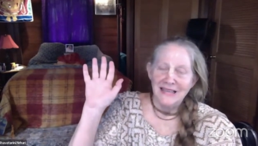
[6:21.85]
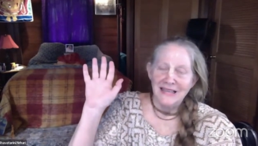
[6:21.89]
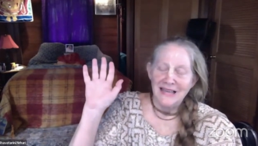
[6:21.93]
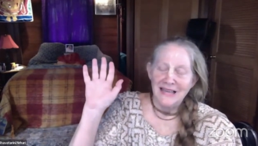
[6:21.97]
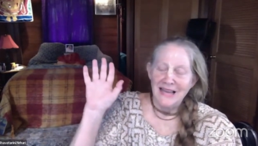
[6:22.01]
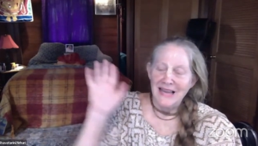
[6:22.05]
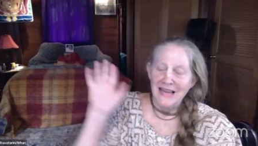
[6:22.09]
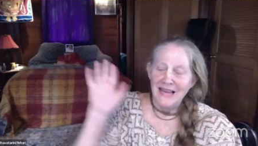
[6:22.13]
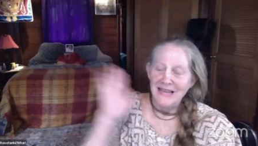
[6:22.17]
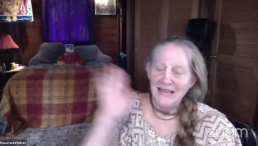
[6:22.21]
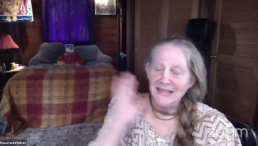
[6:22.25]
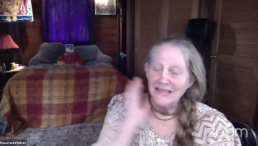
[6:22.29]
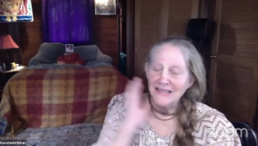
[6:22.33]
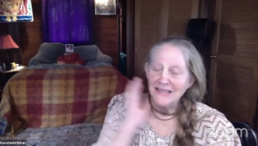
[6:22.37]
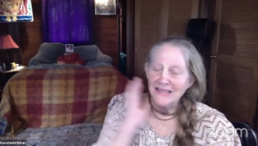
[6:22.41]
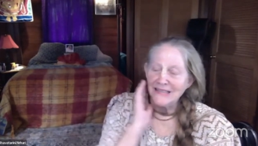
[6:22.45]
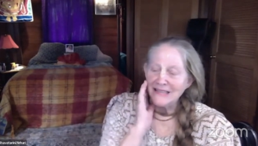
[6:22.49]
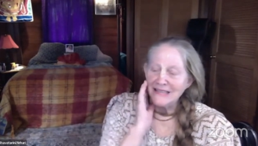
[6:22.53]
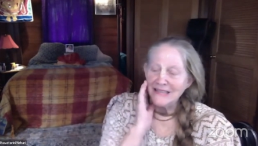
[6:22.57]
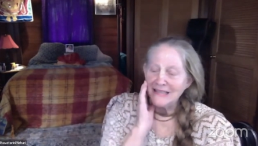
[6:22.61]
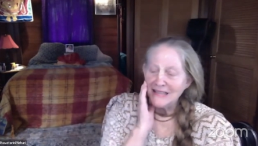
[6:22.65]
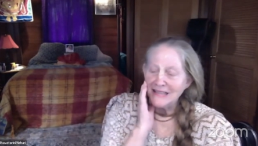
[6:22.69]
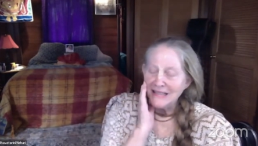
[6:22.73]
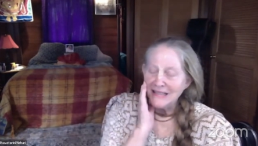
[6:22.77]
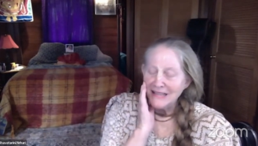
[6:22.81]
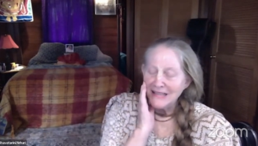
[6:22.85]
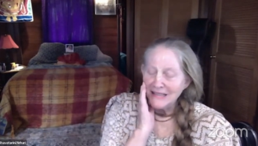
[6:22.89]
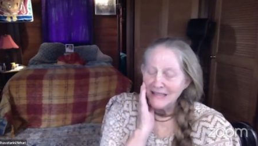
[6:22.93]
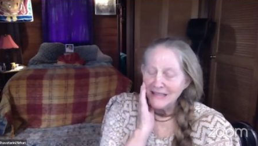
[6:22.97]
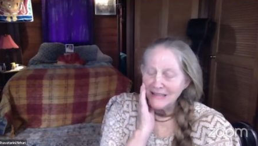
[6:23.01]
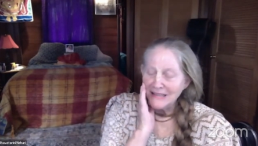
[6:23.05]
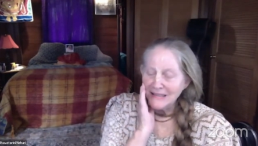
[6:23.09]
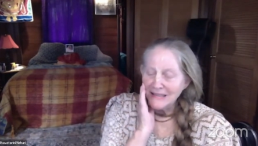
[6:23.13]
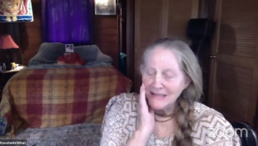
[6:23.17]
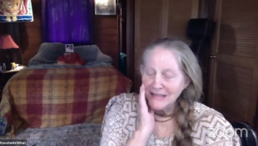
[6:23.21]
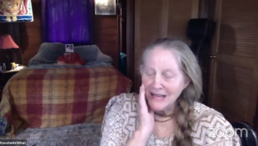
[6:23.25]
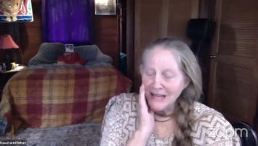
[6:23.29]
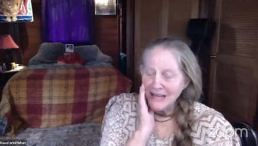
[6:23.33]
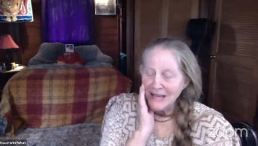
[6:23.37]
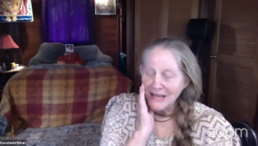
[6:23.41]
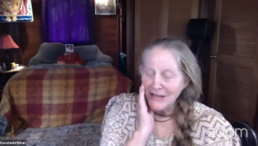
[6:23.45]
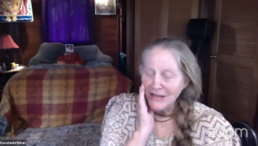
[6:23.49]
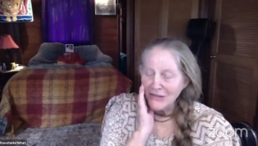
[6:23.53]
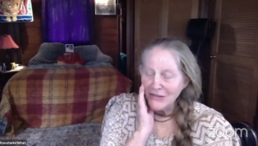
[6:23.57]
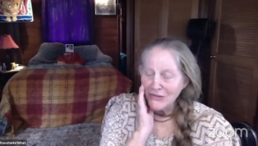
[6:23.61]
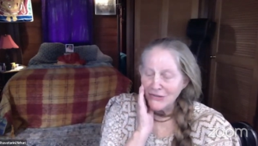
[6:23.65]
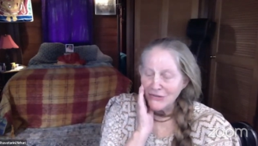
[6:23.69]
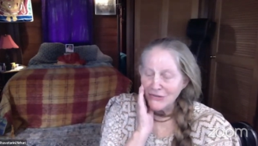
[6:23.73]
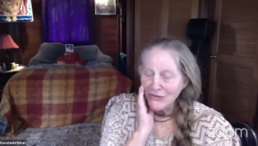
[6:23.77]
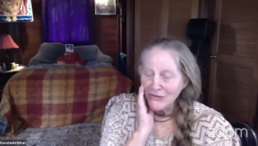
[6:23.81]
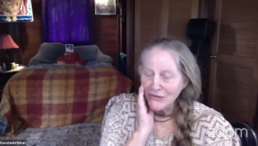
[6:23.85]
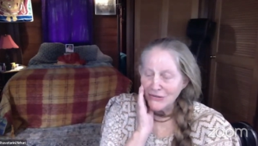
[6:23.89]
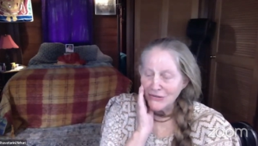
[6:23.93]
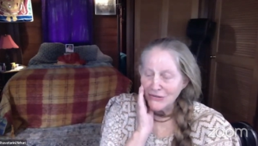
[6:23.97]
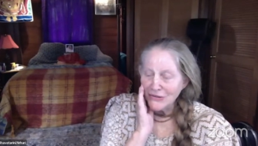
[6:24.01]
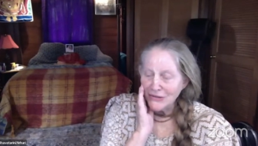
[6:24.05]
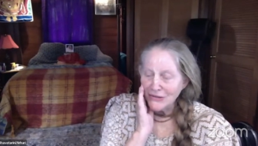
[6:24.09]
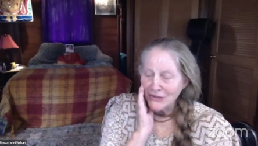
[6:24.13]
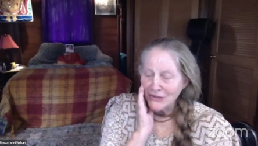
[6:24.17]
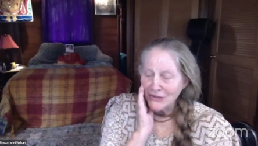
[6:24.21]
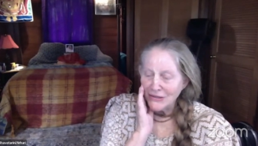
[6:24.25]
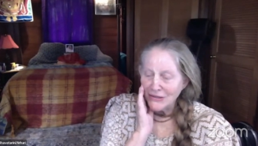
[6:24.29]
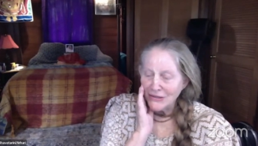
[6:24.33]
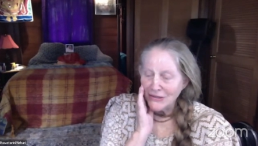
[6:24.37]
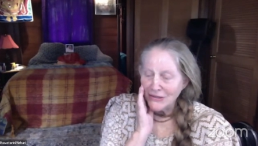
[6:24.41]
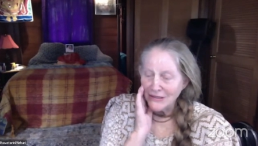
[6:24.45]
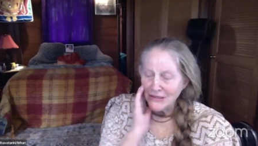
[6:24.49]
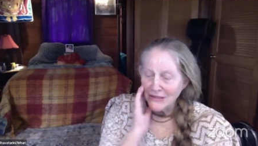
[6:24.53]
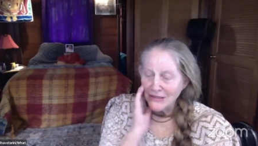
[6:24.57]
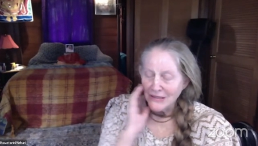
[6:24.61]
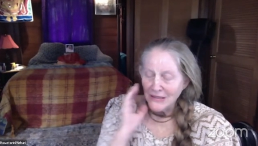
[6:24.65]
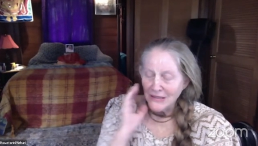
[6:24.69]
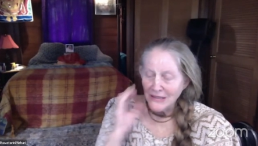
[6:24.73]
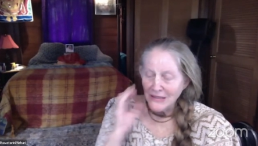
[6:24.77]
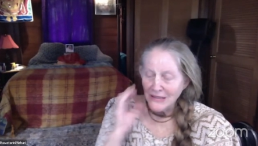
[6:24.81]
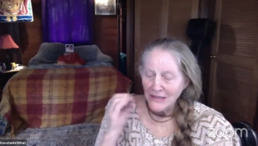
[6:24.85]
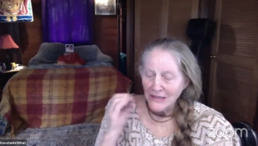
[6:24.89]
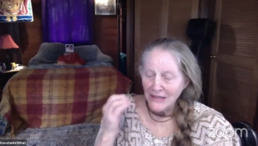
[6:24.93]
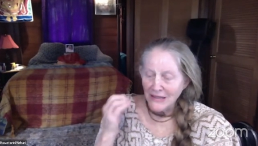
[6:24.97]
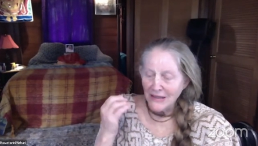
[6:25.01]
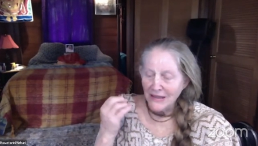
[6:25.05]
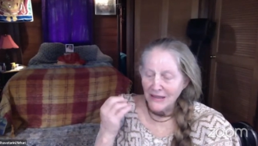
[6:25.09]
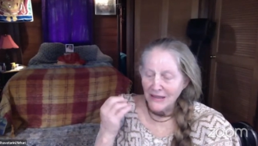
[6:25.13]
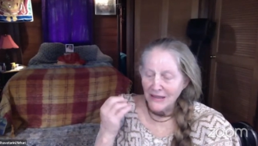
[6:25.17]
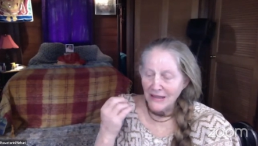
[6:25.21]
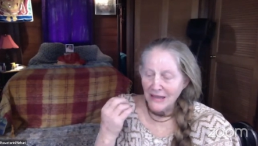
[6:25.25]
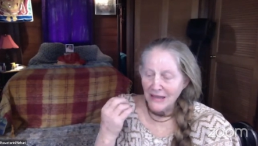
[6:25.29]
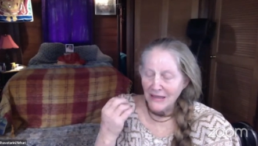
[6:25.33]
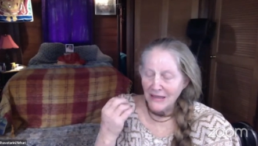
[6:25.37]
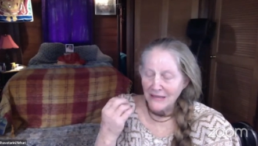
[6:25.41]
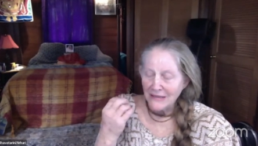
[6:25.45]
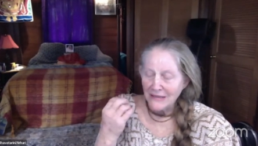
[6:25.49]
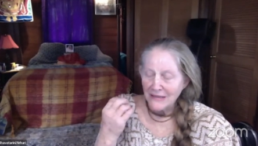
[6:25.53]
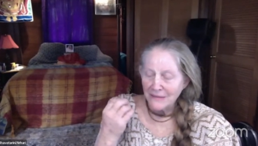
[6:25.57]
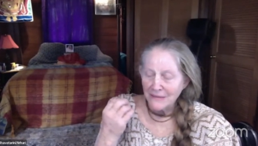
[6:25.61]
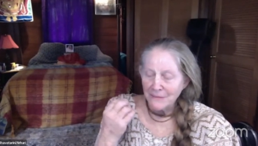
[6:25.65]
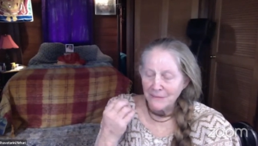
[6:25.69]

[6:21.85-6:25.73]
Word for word: And then I understood that